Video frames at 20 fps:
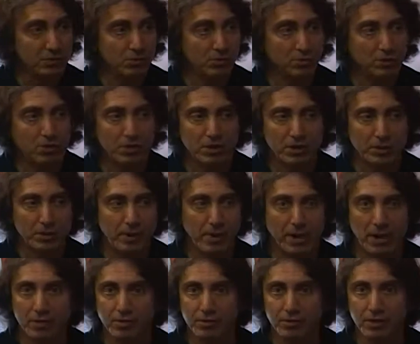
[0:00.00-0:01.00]
they were talking
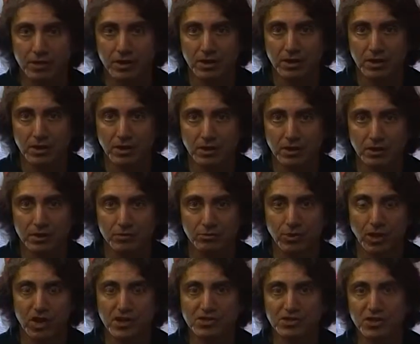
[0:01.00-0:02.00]
about the uh,
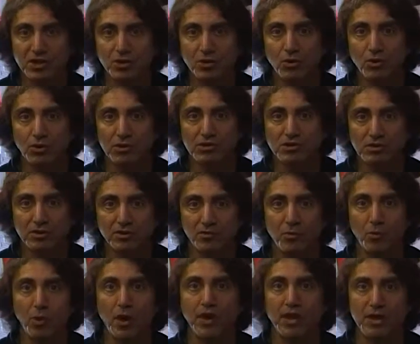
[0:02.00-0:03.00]
rising costs
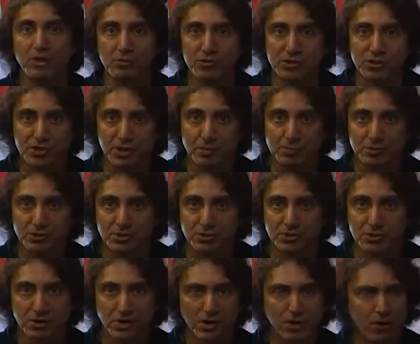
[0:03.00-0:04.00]
of wedding
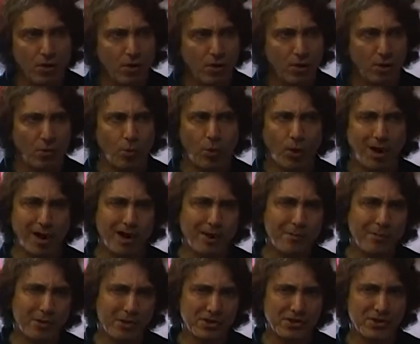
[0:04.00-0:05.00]
receptions.
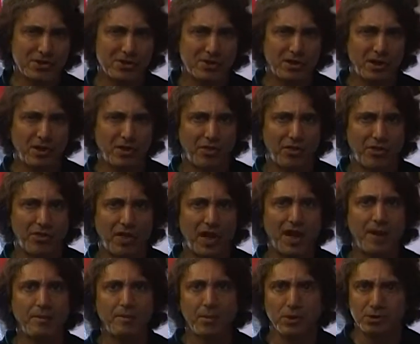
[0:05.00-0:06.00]
Why must
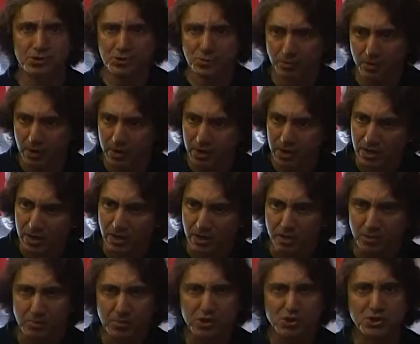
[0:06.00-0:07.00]
that much
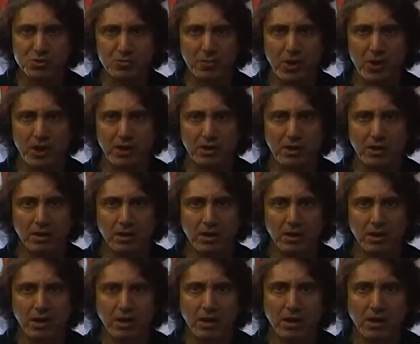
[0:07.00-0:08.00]
money be spent
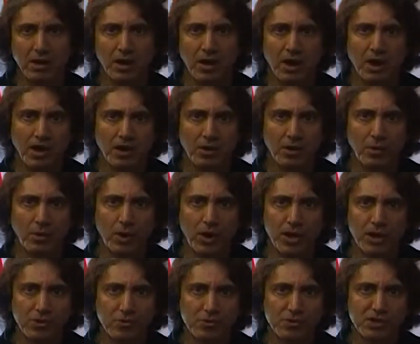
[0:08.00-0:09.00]
on a
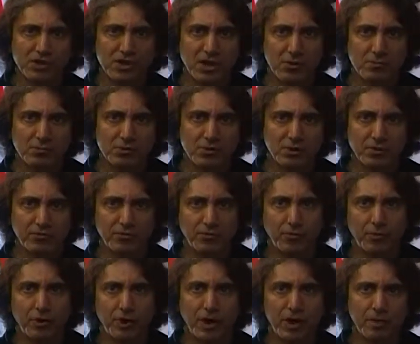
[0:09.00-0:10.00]
wedding reception
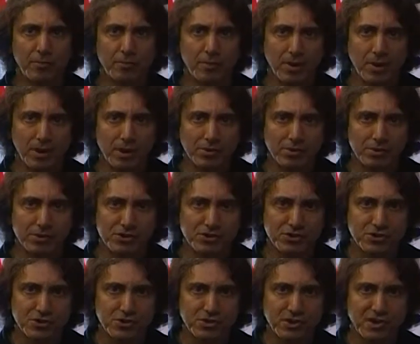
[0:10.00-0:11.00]
for a
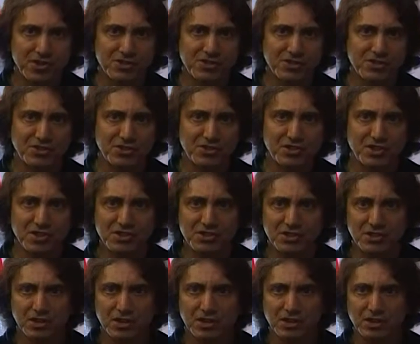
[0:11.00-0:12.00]
marriage that
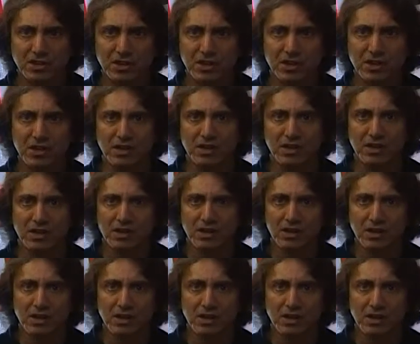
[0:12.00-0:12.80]
statistically